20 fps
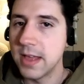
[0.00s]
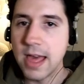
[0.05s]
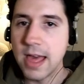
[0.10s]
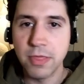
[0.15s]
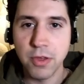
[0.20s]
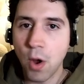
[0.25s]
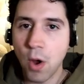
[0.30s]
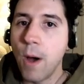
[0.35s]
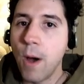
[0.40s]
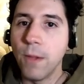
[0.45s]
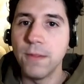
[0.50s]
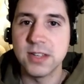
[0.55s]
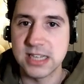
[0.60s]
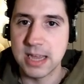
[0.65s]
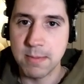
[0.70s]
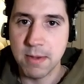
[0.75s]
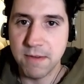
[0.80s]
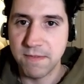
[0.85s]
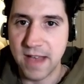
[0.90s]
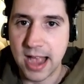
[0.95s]
they're all the
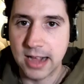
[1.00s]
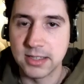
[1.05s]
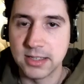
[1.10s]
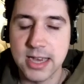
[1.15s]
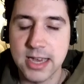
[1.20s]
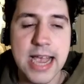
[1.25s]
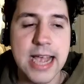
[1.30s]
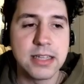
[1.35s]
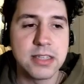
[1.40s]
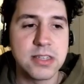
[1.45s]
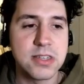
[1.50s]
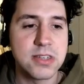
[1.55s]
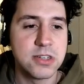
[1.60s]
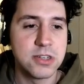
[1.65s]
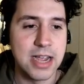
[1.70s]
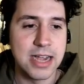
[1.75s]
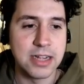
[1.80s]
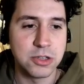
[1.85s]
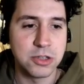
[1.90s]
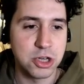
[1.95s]
same effect. It's
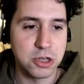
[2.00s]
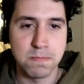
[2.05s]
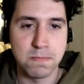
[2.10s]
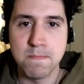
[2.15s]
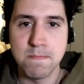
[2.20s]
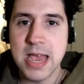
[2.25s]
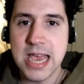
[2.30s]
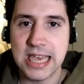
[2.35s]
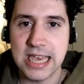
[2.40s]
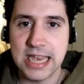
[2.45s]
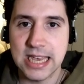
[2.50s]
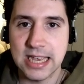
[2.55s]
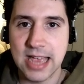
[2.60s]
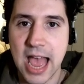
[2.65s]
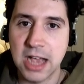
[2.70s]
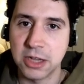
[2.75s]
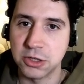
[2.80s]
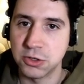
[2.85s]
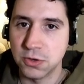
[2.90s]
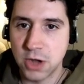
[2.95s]
just making
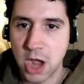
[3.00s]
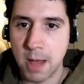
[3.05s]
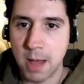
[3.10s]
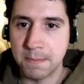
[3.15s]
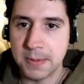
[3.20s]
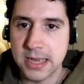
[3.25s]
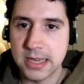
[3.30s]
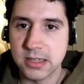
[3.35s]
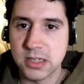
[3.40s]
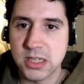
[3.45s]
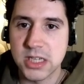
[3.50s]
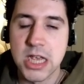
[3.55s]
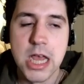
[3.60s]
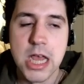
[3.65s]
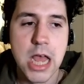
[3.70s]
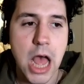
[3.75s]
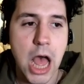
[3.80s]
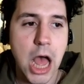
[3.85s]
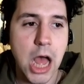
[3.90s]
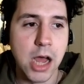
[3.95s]
extra copies
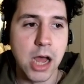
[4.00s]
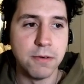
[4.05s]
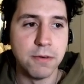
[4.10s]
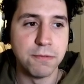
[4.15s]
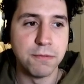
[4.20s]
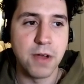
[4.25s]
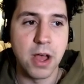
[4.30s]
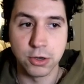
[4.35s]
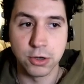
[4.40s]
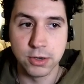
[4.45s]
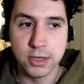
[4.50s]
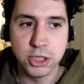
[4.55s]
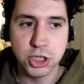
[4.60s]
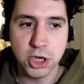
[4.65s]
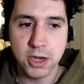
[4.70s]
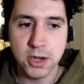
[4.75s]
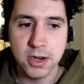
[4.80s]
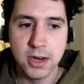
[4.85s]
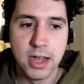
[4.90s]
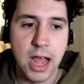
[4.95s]
of a
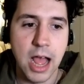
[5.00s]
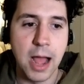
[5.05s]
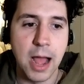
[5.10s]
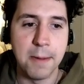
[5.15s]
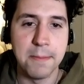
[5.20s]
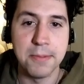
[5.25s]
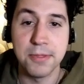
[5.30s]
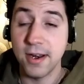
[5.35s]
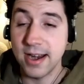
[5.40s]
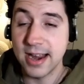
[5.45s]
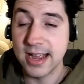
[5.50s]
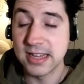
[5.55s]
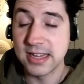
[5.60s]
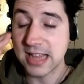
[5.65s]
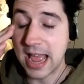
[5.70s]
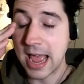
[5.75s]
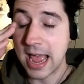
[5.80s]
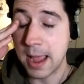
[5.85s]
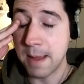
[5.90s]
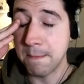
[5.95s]
creature. There is
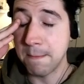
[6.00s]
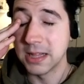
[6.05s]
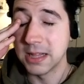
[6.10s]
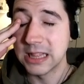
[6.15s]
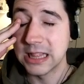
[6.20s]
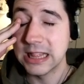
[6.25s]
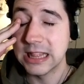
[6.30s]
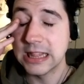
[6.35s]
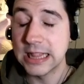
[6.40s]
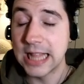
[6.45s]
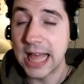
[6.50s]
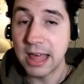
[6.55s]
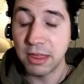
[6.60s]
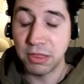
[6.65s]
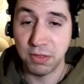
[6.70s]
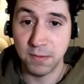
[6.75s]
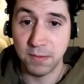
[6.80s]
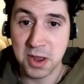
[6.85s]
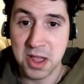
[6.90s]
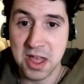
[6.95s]
a
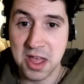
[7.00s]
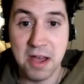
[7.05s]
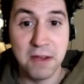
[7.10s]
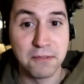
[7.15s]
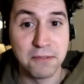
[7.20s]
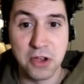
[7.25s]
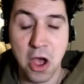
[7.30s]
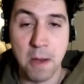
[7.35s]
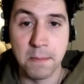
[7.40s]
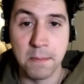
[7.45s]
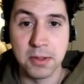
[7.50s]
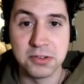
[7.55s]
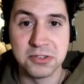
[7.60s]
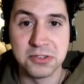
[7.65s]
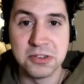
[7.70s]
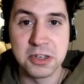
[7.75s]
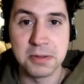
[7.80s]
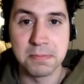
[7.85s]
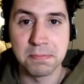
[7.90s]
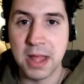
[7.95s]
plethora of combos
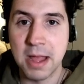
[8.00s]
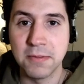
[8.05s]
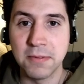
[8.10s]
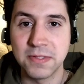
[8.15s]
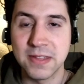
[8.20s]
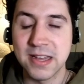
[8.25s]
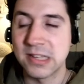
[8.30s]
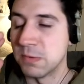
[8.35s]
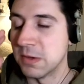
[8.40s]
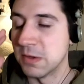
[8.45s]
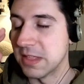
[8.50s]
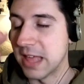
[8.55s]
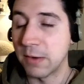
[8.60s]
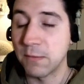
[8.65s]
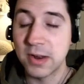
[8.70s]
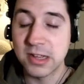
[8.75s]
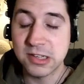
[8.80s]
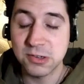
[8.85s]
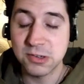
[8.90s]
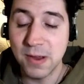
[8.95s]
you can play with this, with like
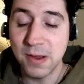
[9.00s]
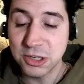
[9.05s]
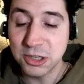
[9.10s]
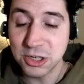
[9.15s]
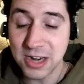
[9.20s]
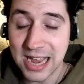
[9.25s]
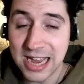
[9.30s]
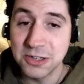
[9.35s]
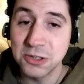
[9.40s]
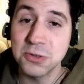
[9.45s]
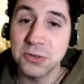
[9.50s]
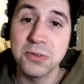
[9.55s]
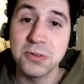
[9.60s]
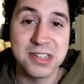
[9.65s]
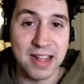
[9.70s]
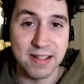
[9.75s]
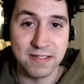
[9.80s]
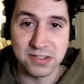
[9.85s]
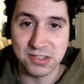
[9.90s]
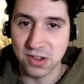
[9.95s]
Restoration Angel,
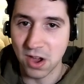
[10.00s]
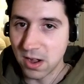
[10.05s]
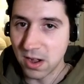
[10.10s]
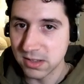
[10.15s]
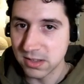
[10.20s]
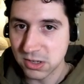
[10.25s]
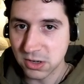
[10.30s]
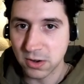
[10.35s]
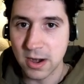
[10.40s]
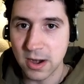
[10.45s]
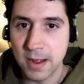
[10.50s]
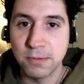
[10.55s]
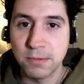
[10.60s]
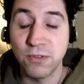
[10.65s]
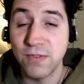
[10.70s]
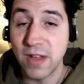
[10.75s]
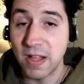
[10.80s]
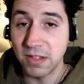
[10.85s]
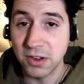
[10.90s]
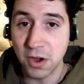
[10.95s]
Zealous Conscripts,
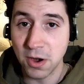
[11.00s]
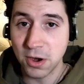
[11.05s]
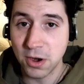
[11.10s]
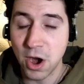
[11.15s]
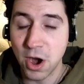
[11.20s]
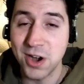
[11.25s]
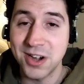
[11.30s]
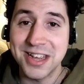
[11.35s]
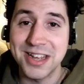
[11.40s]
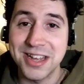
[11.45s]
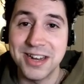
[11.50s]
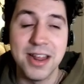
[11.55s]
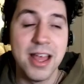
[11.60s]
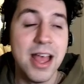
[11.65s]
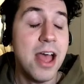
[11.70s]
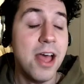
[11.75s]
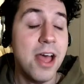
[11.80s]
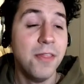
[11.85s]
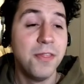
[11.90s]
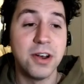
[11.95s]
Felidar Guardian.
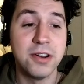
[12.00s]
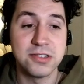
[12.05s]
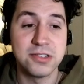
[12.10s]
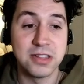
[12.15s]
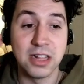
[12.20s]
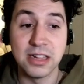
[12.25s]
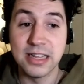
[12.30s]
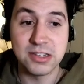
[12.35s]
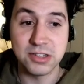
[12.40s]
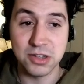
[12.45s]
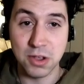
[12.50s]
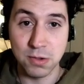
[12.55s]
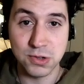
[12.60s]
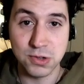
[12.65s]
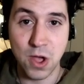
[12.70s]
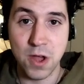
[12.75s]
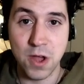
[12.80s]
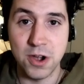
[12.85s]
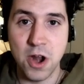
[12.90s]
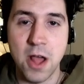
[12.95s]
The list goes
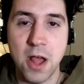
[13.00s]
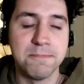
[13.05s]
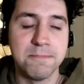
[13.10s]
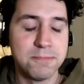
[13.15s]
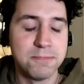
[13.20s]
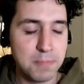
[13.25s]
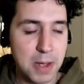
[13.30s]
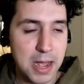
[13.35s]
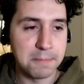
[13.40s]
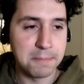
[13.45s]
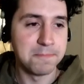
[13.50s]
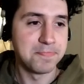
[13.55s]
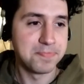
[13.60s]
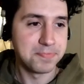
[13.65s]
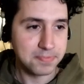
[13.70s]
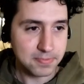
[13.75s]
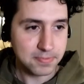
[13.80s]
on and on. But